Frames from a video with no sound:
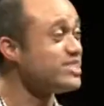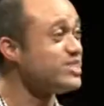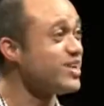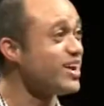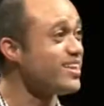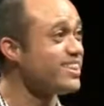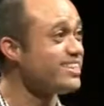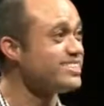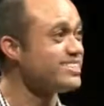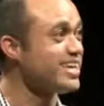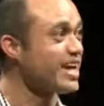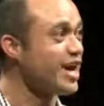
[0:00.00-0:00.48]

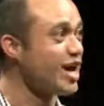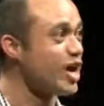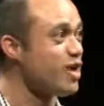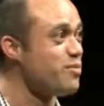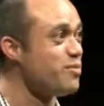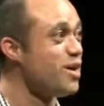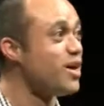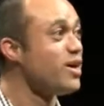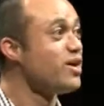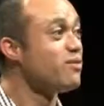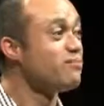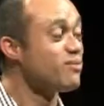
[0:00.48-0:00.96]
try this at
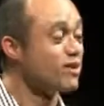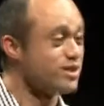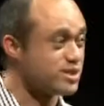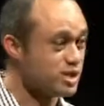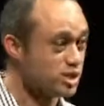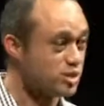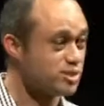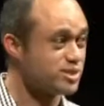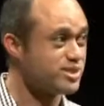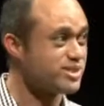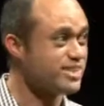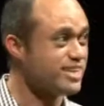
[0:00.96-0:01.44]
home,
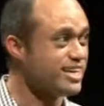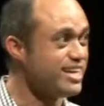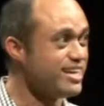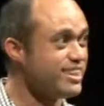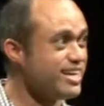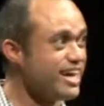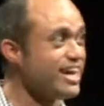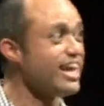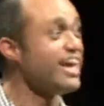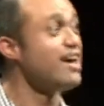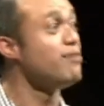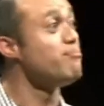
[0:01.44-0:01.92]
because you'll see
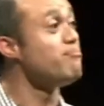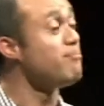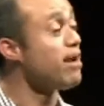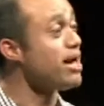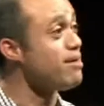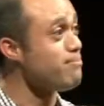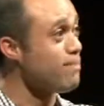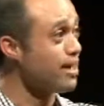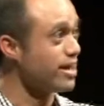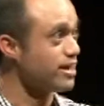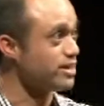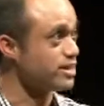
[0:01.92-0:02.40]
that it
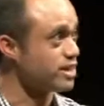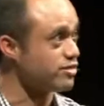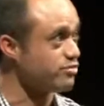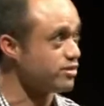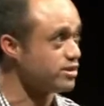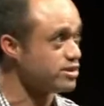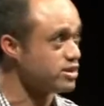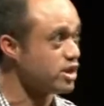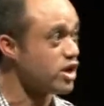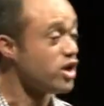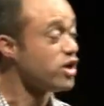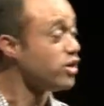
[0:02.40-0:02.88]
may make a
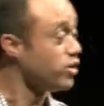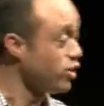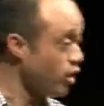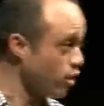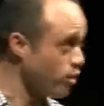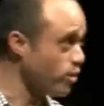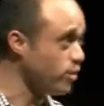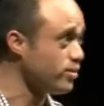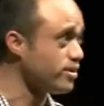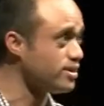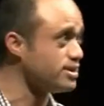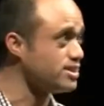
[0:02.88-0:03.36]
difference.
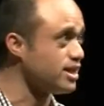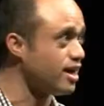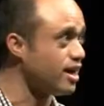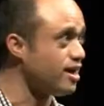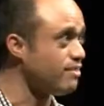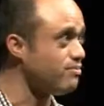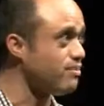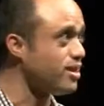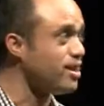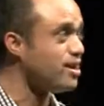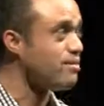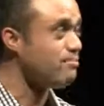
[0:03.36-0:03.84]
Not all the
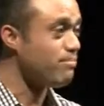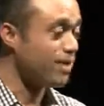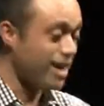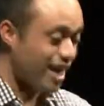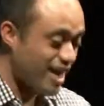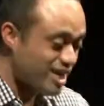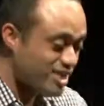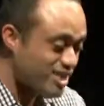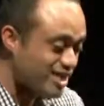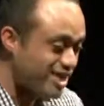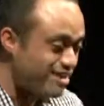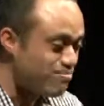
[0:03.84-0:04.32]
time, but
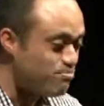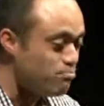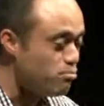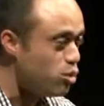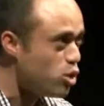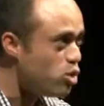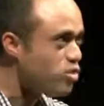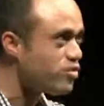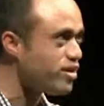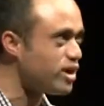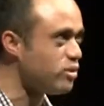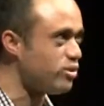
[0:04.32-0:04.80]
actually
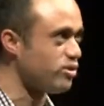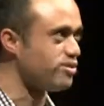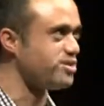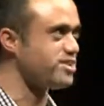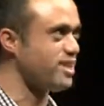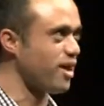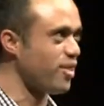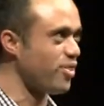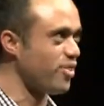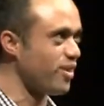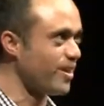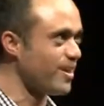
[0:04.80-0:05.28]
moving with
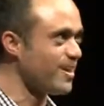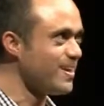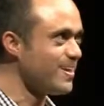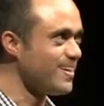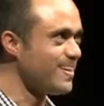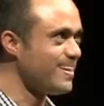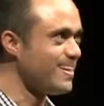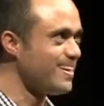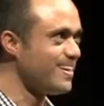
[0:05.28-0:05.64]
something,